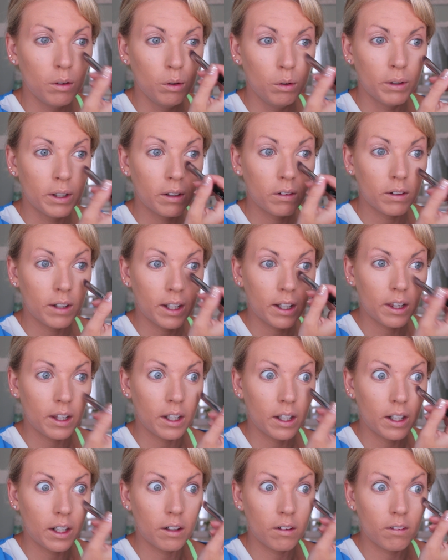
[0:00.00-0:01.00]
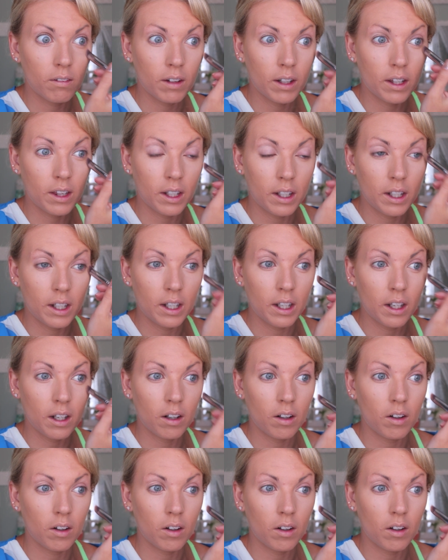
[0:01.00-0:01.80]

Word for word: Ooh, I don't like that. I don't like that at